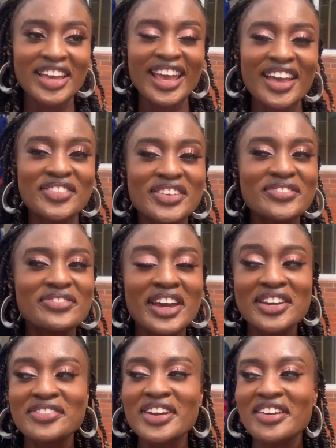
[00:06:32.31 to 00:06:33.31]
I feel
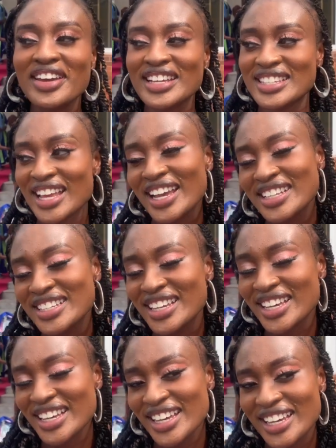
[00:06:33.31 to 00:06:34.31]
very, very
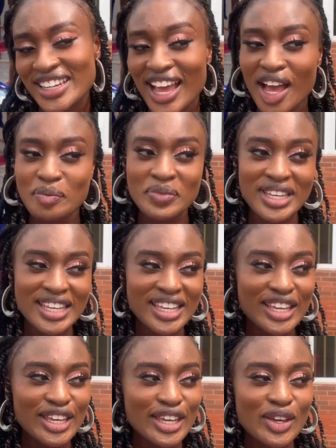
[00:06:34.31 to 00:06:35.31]
excited,
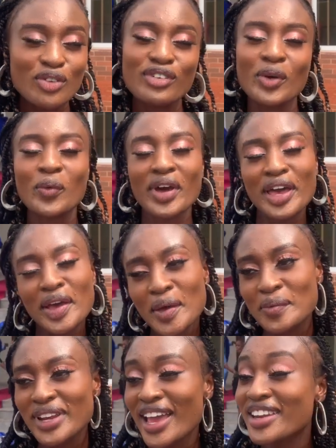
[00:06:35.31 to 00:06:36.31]
happy,
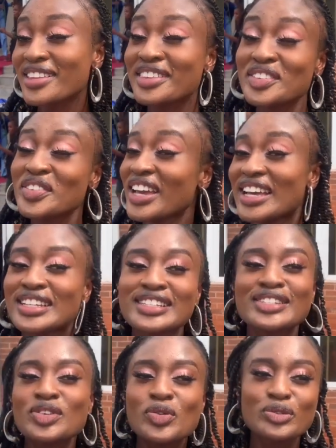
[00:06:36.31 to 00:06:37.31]
overwhelmed. Anything
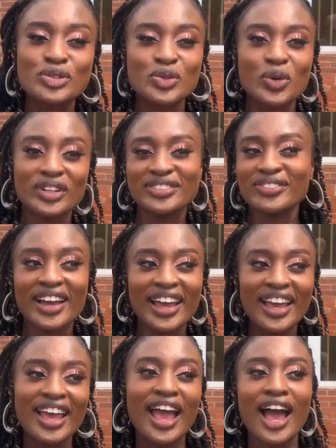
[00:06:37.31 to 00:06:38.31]
wow. You can use, qualify,
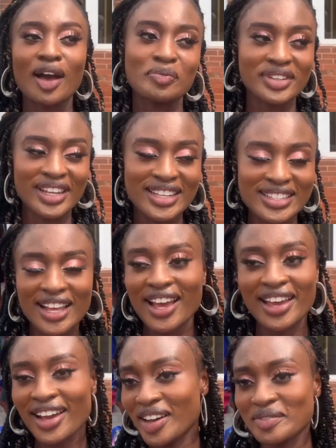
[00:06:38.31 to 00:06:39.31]
happiness, I
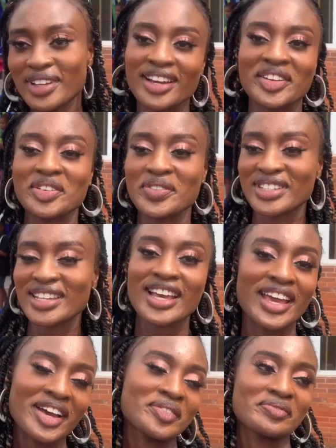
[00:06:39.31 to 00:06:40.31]
am that kind of person. I
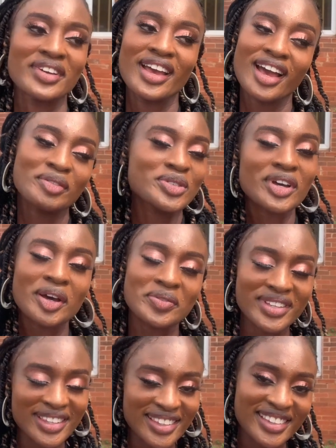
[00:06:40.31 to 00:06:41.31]
am. Wow. So
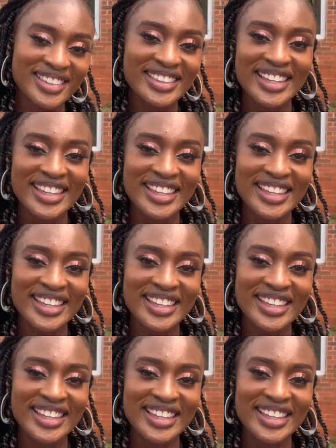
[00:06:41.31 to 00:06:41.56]
happy.